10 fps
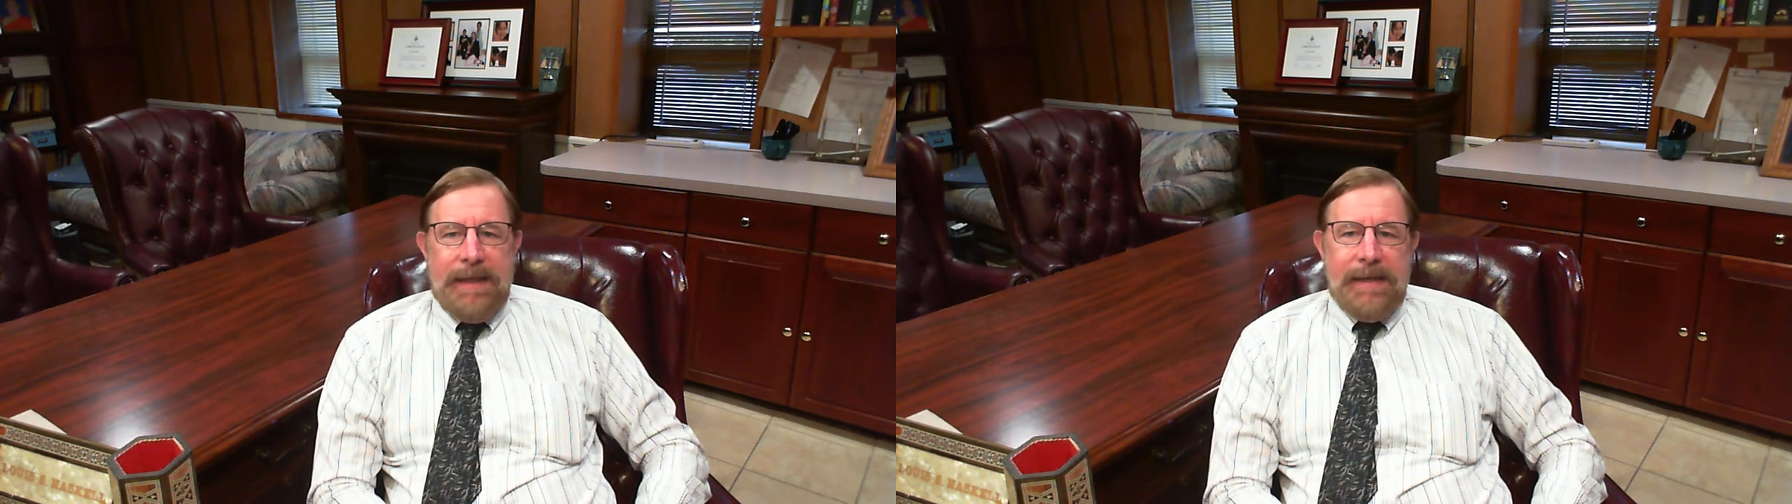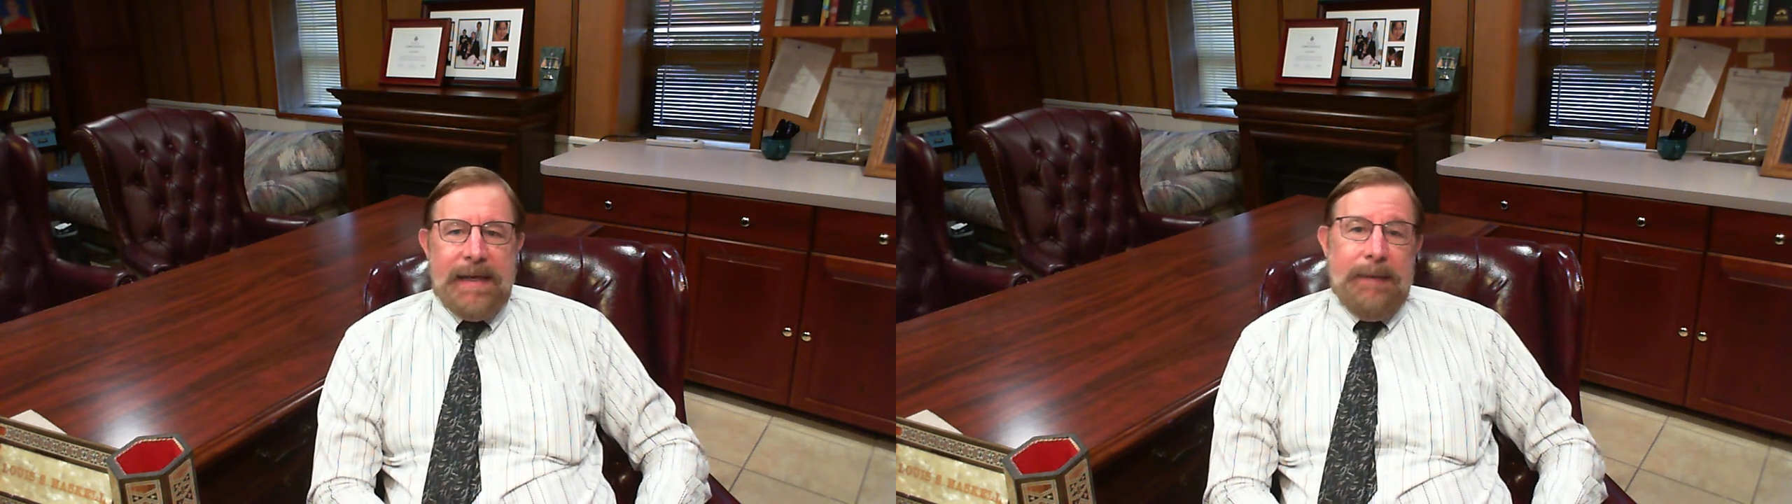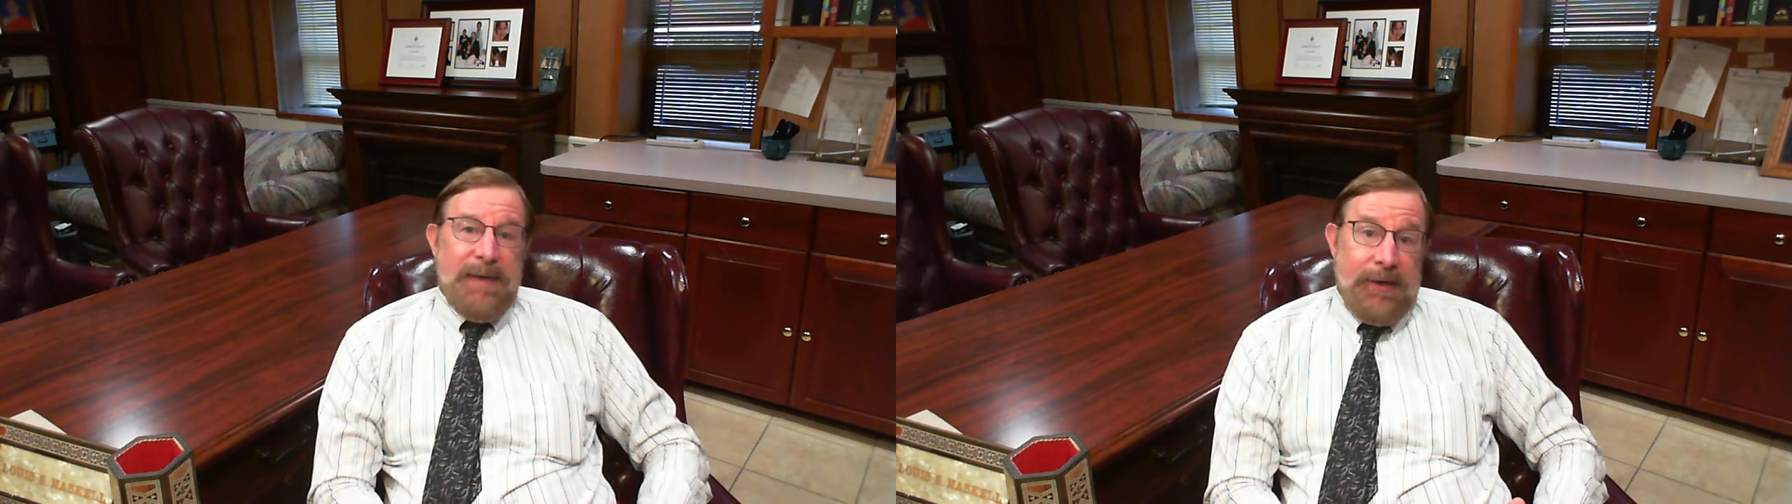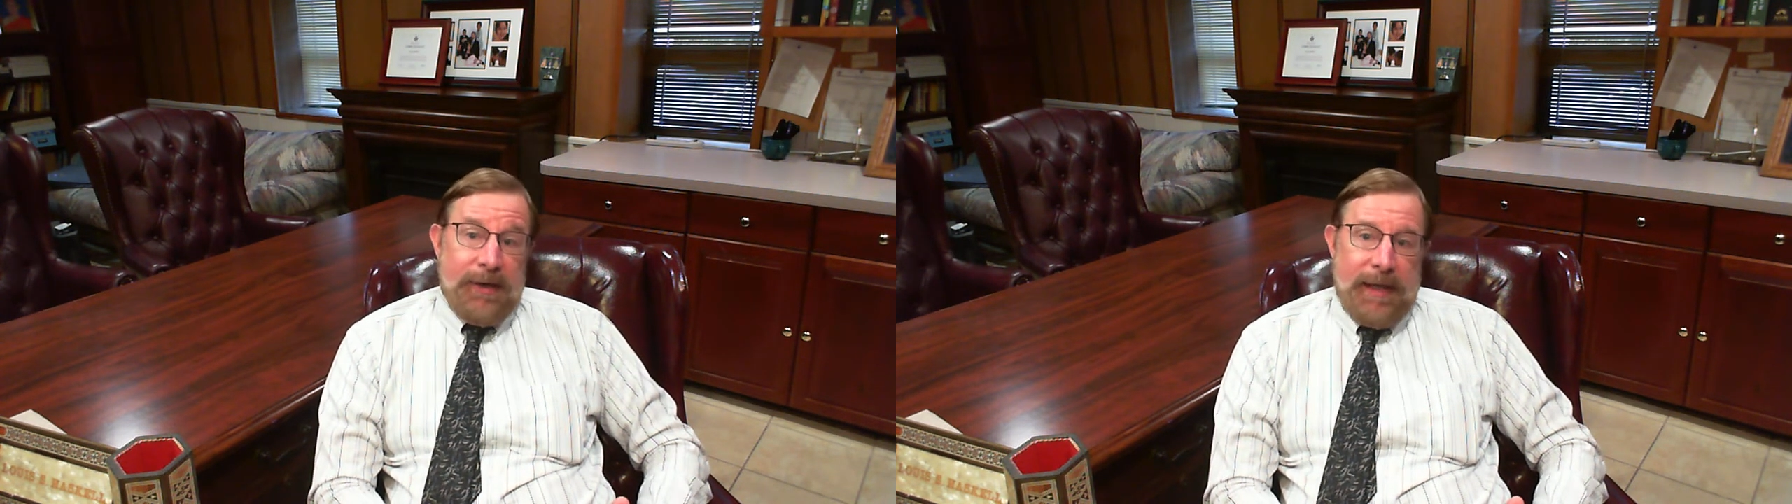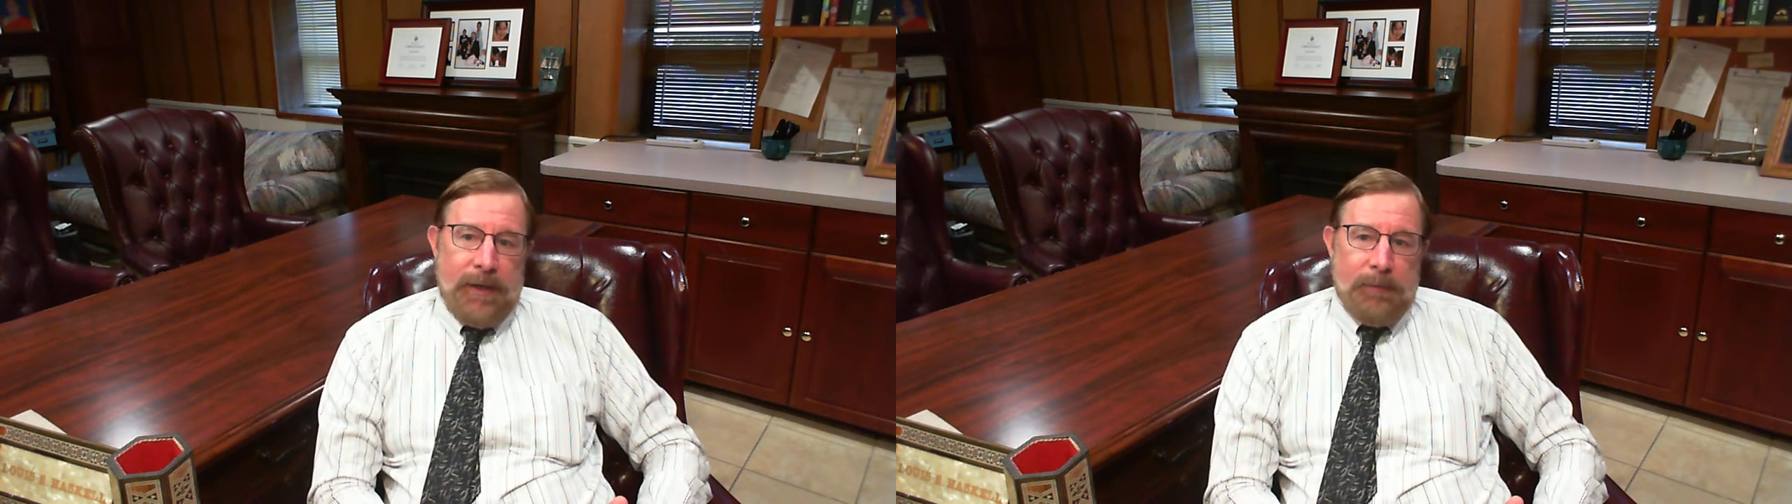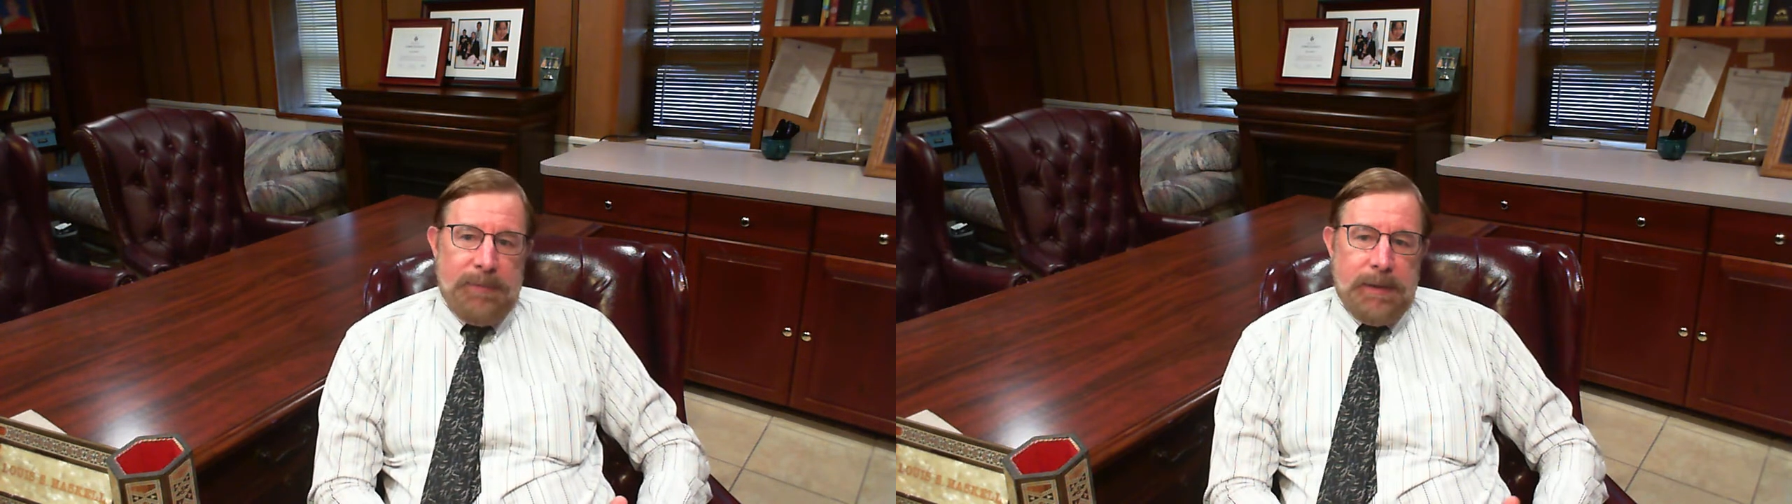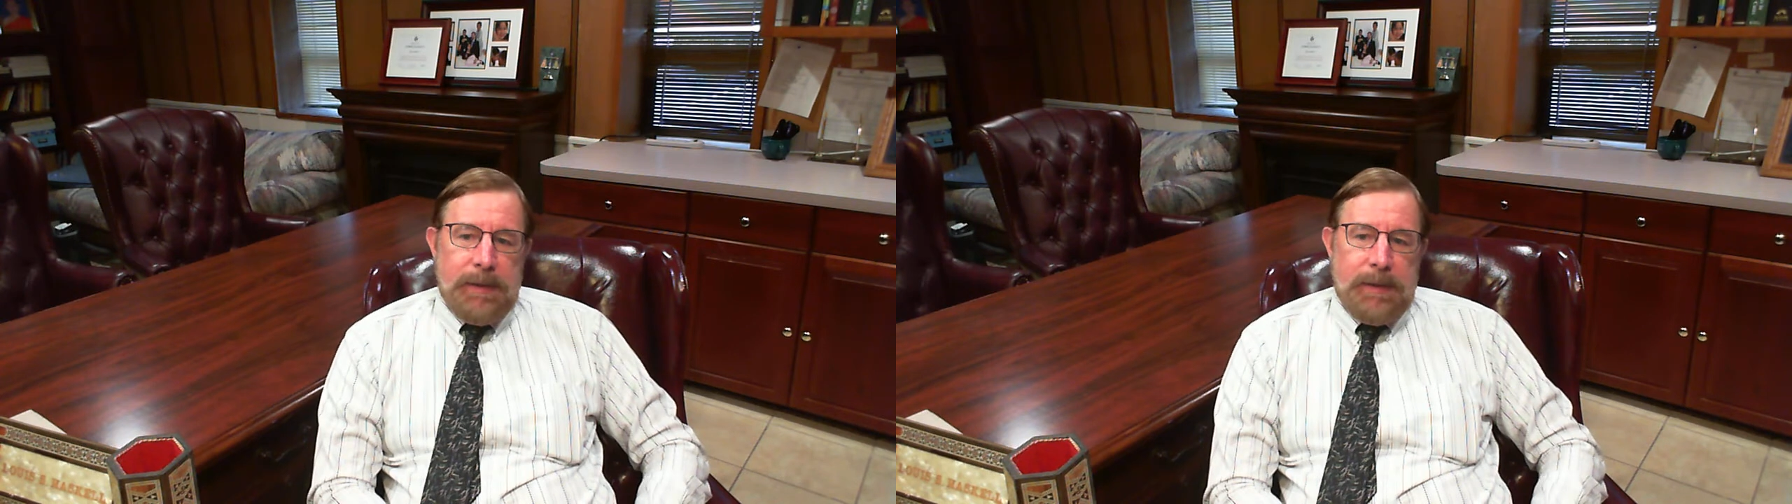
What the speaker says: that I'm here to help.